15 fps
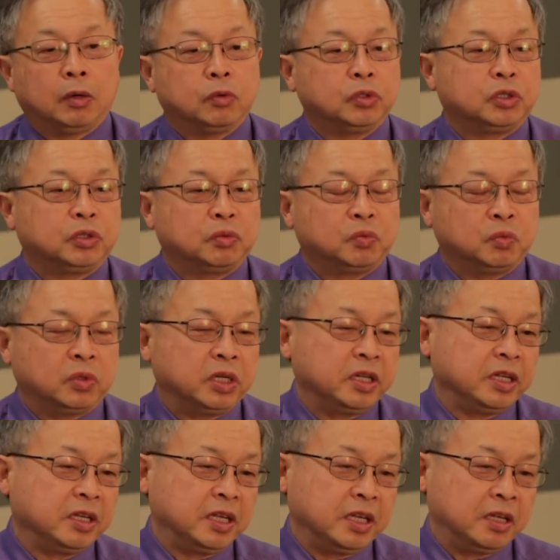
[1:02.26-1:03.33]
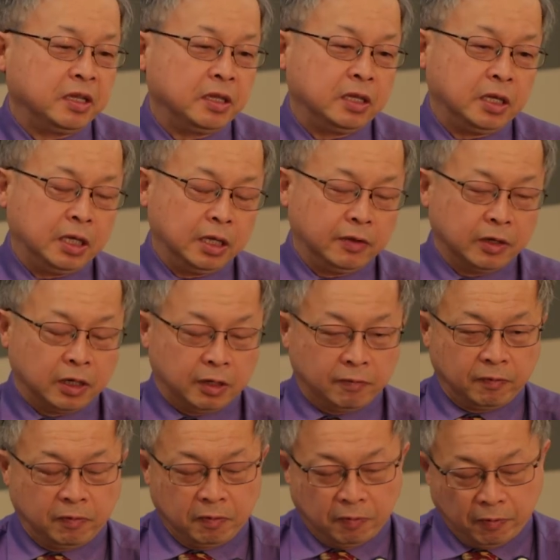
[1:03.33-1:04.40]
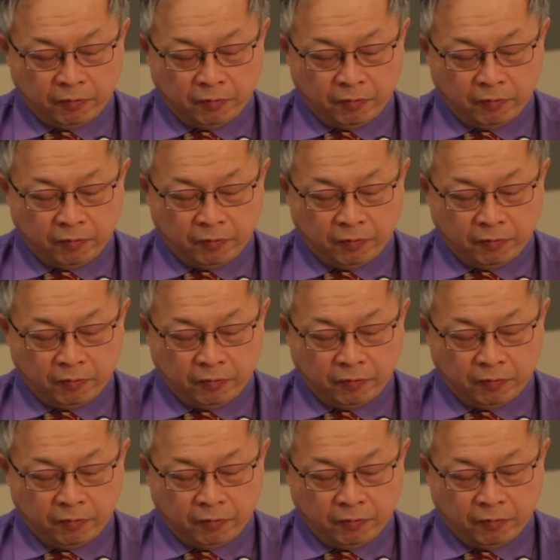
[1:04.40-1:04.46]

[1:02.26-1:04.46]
was running in the um,